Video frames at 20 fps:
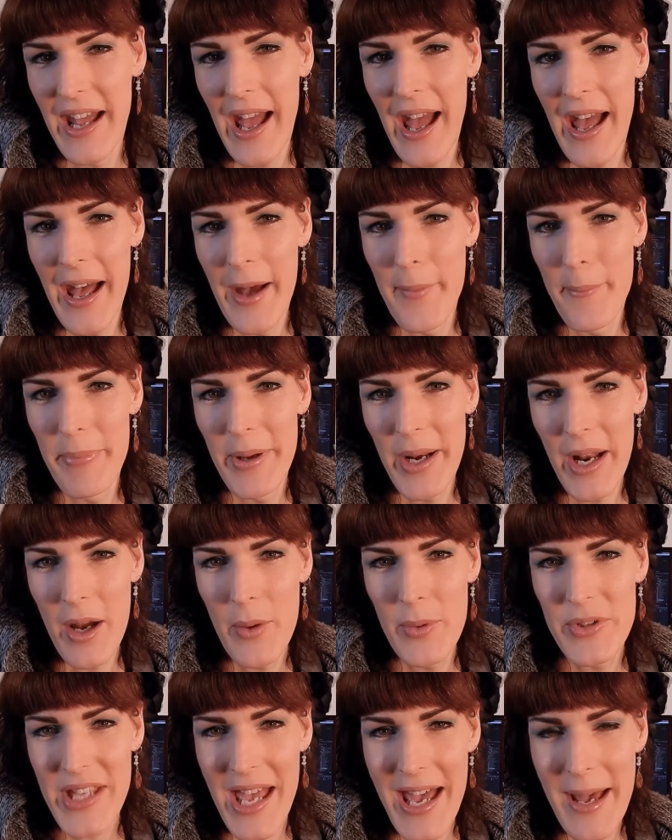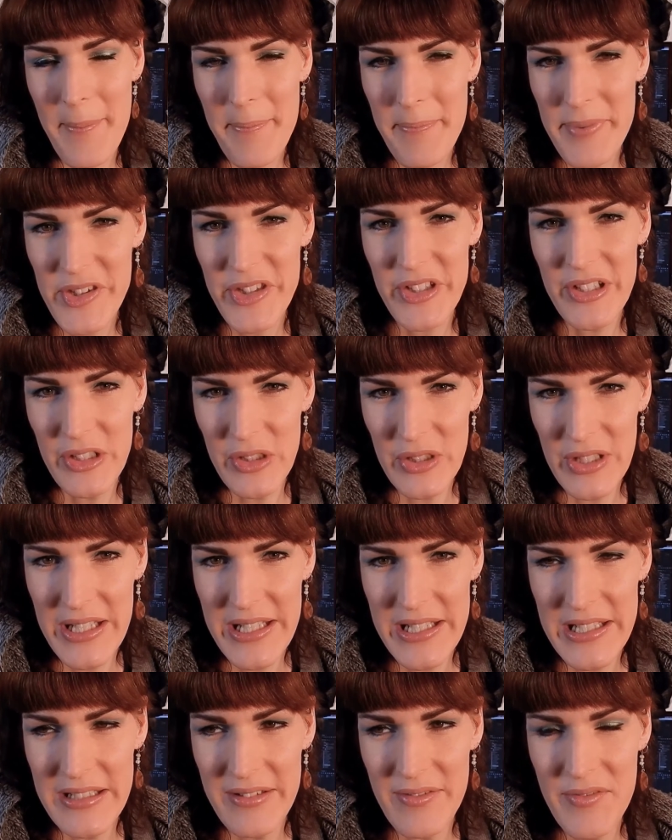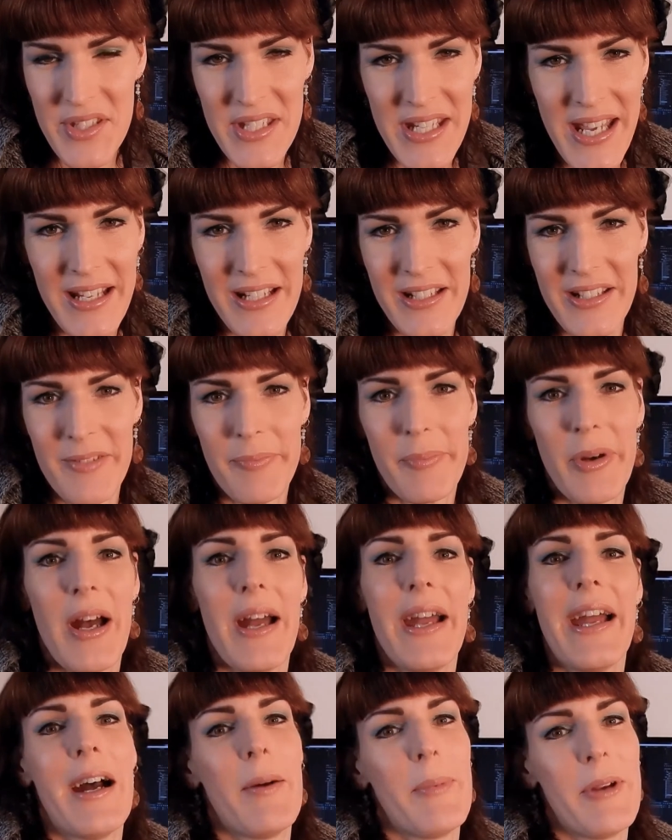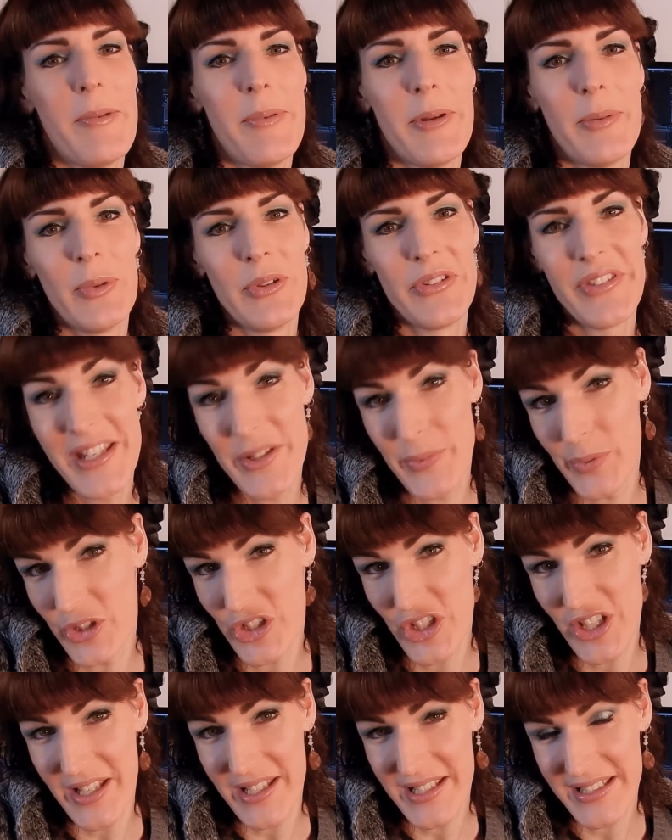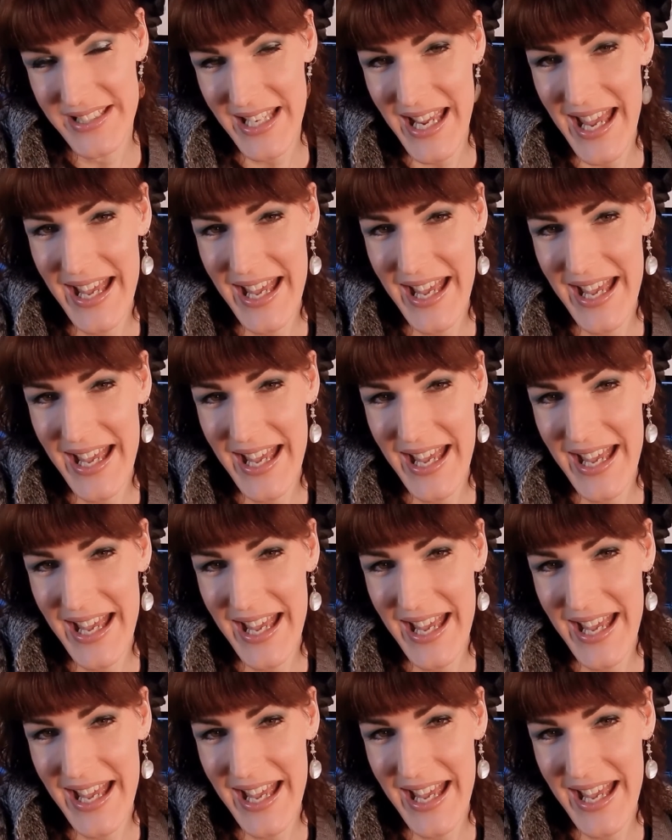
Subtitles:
But I was absolutely staggered by how many people did watch it,